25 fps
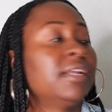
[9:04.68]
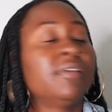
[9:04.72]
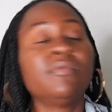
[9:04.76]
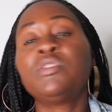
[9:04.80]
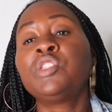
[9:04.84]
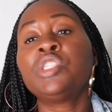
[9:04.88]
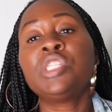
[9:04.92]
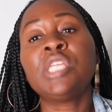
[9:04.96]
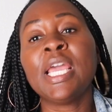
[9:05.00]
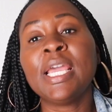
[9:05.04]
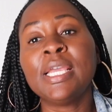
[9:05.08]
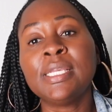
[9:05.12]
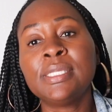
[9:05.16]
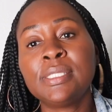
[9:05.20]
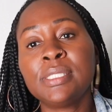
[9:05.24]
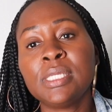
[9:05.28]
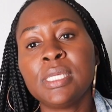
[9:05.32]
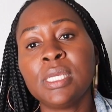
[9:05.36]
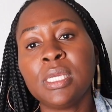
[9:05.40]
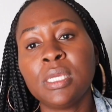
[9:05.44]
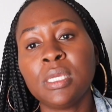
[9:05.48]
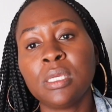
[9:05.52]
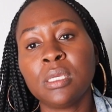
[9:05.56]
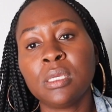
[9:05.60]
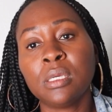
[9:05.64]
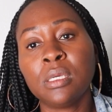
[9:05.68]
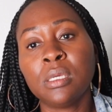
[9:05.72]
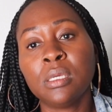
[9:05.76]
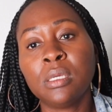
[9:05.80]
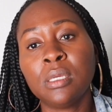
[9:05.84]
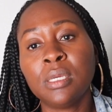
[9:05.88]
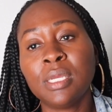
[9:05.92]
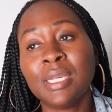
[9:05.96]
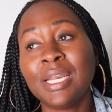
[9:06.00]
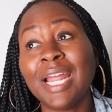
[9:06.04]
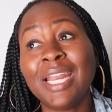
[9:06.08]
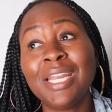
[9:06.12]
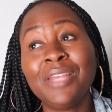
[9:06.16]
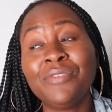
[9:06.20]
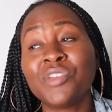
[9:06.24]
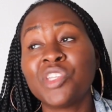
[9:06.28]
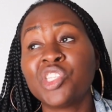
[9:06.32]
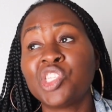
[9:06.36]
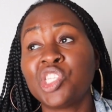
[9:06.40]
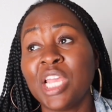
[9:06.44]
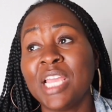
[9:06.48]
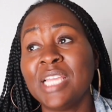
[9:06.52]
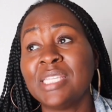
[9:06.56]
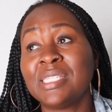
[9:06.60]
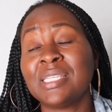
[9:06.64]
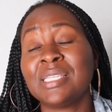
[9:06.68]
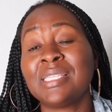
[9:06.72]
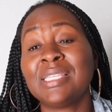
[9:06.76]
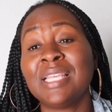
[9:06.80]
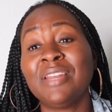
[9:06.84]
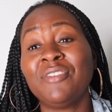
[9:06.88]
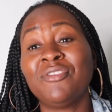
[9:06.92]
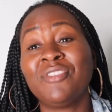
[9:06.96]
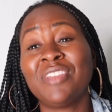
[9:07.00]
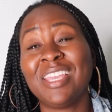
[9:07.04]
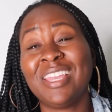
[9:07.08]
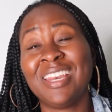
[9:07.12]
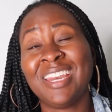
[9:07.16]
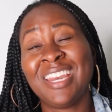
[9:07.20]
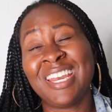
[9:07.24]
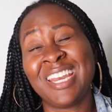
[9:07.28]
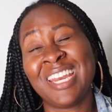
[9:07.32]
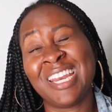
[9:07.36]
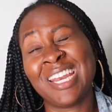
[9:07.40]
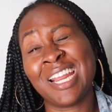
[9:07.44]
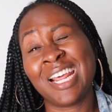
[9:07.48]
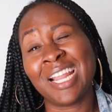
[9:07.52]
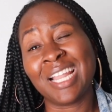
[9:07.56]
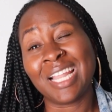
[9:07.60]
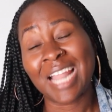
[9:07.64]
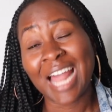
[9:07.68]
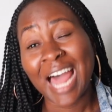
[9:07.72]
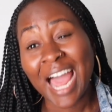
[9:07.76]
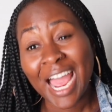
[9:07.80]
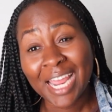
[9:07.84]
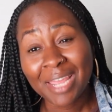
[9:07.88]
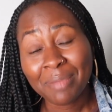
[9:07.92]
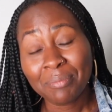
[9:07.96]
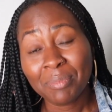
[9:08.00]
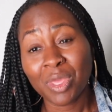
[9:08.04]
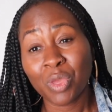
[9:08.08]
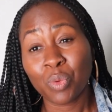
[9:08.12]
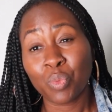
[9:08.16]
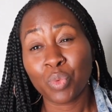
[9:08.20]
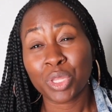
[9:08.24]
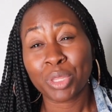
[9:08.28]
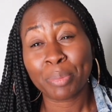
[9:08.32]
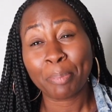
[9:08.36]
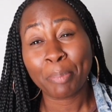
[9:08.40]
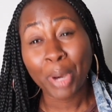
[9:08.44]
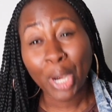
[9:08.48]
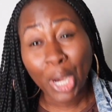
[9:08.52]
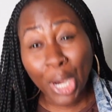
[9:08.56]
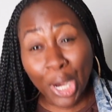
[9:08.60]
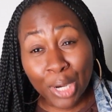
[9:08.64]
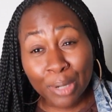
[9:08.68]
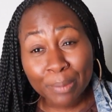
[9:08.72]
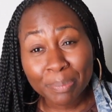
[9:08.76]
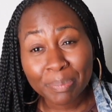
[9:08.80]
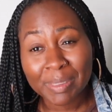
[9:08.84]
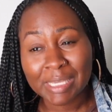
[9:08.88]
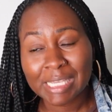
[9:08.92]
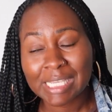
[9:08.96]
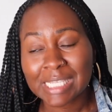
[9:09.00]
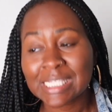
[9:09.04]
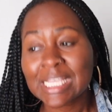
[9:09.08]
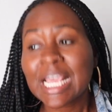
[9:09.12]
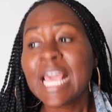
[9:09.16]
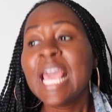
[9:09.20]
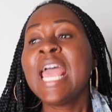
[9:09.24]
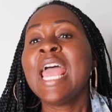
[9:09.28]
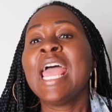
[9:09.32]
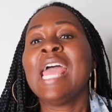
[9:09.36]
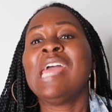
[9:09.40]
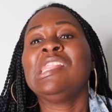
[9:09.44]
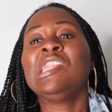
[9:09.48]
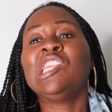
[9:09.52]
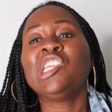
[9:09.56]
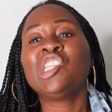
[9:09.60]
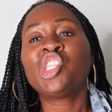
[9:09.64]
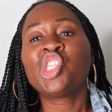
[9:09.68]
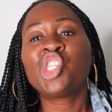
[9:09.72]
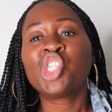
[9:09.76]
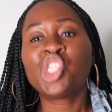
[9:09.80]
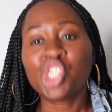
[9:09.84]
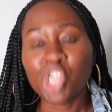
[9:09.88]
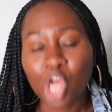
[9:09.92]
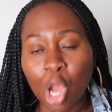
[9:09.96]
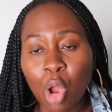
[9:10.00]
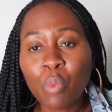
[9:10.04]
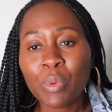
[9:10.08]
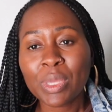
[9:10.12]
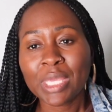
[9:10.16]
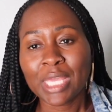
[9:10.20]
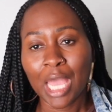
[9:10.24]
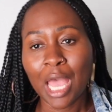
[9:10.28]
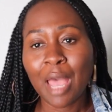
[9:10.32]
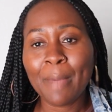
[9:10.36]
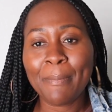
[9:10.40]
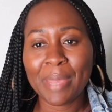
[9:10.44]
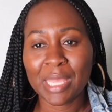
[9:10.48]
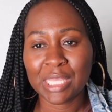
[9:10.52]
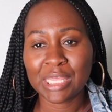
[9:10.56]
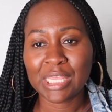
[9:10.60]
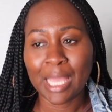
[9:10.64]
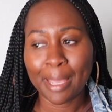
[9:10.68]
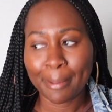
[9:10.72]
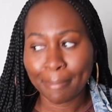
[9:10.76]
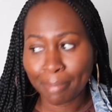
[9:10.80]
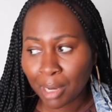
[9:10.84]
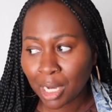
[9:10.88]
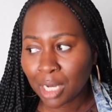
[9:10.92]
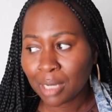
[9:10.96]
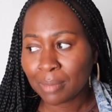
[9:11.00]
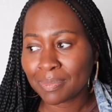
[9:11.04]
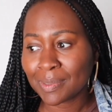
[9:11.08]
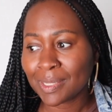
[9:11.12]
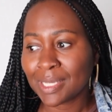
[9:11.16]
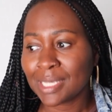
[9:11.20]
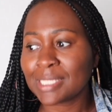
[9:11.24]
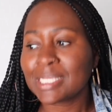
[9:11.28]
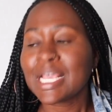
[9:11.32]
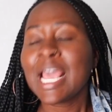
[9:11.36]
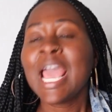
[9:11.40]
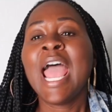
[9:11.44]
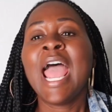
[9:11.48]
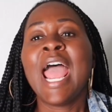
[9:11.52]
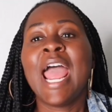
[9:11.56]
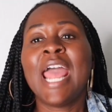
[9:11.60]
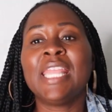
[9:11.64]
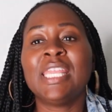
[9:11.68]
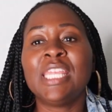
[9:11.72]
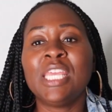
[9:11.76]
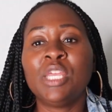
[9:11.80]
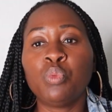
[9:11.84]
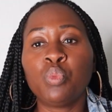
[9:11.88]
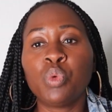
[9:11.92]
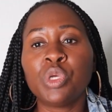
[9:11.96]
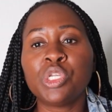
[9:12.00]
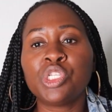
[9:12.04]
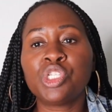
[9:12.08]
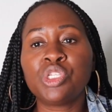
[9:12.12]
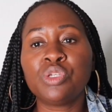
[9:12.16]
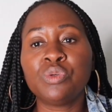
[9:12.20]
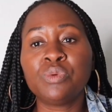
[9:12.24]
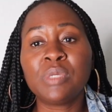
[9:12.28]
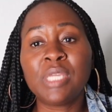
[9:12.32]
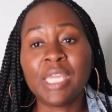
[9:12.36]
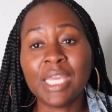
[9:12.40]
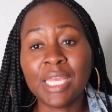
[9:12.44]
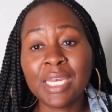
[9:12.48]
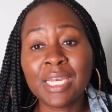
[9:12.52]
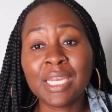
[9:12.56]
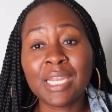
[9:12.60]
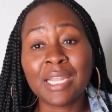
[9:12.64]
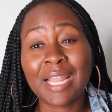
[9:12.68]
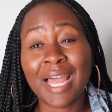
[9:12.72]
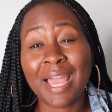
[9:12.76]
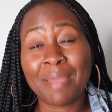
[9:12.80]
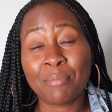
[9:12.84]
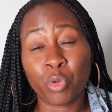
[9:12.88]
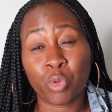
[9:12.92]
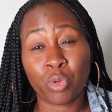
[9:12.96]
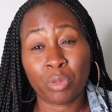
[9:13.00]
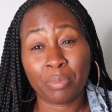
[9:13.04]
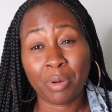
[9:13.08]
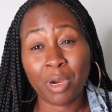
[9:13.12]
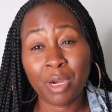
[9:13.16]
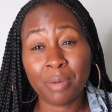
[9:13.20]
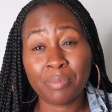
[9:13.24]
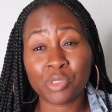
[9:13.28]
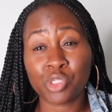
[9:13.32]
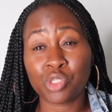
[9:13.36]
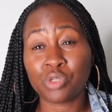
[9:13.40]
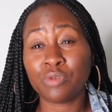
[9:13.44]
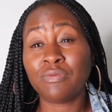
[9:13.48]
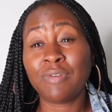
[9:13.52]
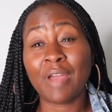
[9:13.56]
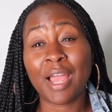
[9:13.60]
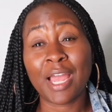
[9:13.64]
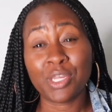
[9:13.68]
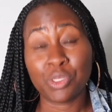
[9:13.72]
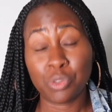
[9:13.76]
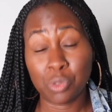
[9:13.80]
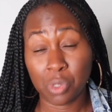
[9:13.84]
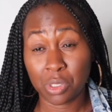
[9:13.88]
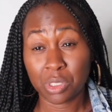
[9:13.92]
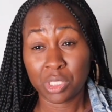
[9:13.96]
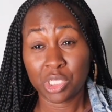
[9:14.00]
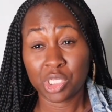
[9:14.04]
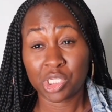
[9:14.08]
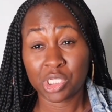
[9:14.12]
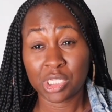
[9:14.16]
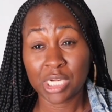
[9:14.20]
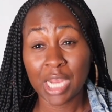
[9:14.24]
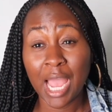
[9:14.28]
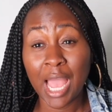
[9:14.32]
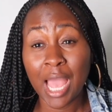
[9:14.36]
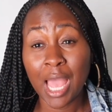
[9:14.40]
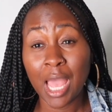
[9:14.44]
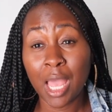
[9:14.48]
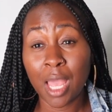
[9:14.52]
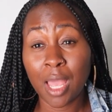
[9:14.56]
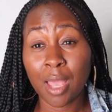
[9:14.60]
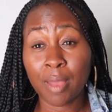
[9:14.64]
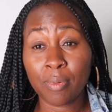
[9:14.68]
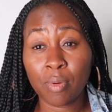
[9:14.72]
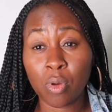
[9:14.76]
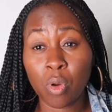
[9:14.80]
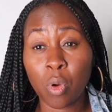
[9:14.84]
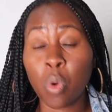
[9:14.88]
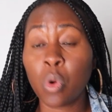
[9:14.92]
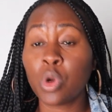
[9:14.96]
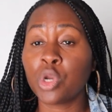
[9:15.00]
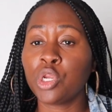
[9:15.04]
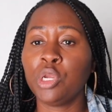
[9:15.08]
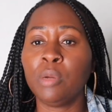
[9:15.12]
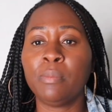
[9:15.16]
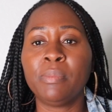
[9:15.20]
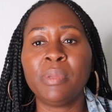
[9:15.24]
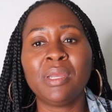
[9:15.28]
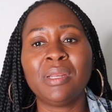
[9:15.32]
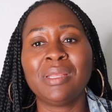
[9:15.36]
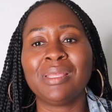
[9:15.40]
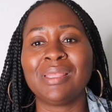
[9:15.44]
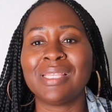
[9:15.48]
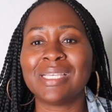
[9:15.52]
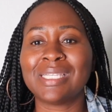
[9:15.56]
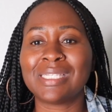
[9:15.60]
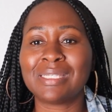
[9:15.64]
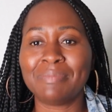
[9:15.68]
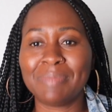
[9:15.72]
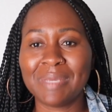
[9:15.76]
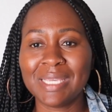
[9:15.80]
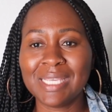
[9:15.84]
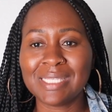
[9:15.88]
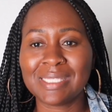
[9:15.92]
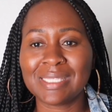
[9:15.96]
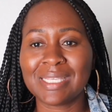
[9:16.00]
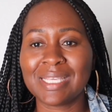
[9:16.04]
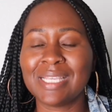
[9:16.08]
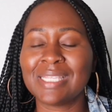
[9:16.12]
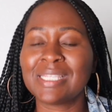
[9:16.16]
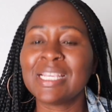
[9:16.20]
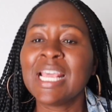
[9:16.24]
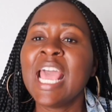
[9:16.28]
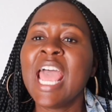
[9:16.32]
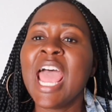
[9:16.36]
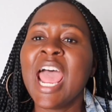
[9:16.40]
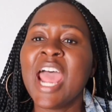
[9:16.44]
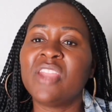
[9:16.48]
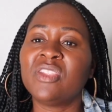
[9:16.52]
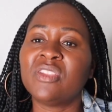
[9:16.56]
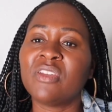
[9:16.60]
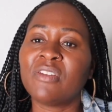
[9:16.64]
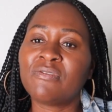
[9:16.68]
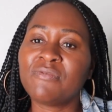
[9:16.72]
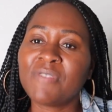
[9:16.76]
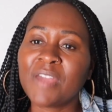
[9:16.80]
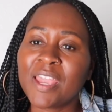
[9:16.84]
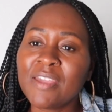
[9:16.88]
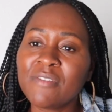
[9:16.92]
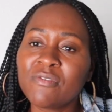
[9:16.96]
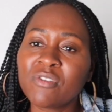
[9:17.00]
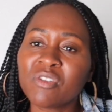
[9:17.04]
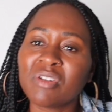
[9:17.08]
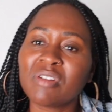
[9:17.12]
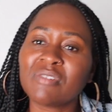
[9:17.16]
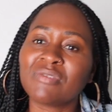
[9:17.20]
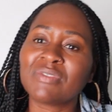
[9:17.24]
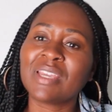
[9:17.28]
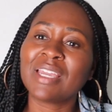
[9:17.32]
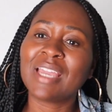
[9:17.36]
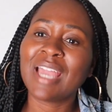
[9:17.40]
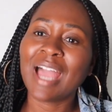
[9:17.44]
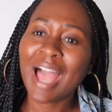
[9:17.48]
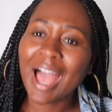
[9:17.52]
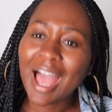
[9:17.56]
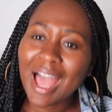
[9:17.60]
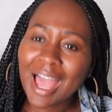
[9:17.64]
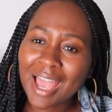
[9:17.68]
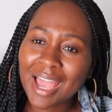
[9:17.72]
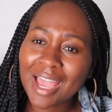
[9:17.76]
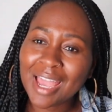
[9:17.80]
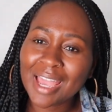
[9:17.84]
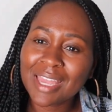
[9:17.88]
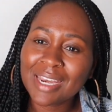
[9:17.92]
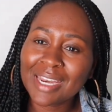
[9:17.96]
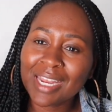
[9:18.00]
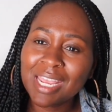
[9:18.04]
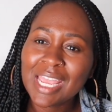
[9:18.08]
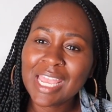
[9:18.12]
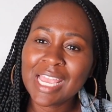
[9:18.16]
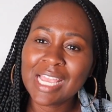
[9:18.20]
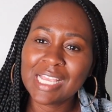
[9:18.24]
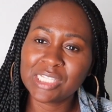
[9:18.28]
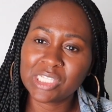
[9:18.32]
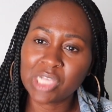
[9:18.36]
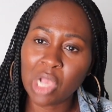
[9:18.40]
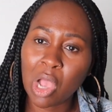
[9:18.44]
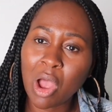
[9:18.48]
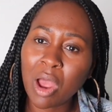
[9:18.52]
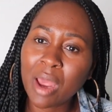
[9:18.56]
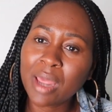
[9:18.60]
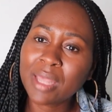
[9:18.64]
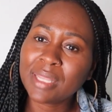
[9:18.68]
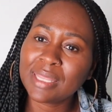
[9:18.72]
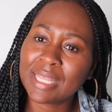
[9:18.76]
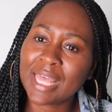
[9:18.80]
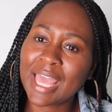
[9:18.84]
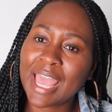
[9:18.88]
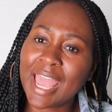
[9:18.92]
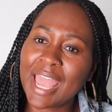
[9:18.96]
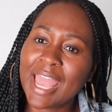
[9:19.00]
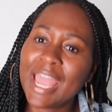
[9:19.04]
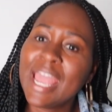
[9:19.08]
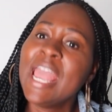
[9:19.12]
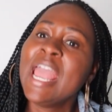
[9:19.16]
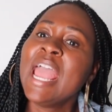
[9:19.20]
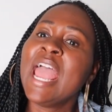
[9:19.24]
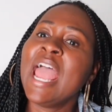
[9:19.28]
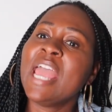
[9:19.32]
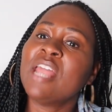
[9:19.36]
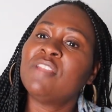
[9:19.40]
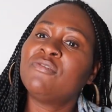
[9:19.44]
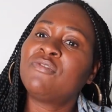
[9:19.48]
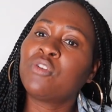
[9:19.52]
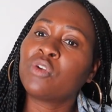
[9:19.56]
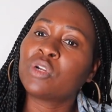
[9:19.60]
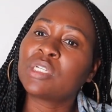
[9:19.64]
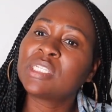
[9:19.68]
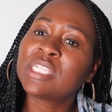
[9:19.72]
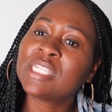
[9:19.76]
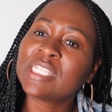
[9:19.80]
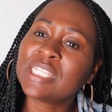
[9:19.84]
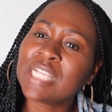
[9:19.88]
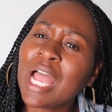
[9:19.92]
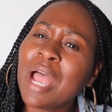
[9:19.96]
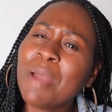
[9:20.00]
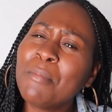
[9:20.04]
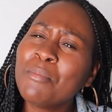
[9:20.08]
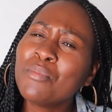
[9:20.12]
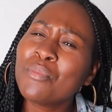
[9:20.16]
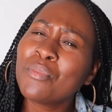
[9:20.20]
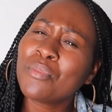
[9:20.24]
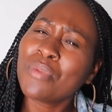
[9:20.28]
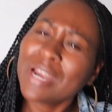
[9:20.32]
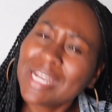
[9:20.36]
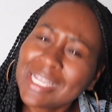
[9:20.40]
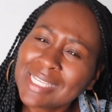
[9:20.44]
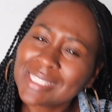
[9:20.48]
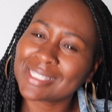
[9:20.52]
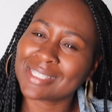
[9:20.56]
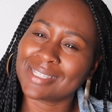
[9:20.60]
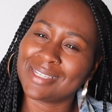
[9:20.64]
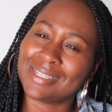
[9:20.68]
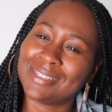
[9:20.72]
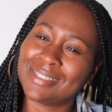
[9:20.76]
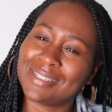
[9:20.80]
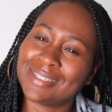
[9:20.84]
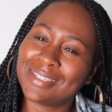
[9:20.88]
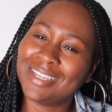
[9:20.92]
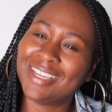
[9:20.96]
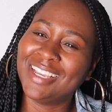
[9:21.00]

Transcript: of instead of getting in alignment with purpose and then showing up at that purpose. And then once you get in alignment with purpose, you find you're on this job or you're building this business and the favor of God is on that. And for some reason,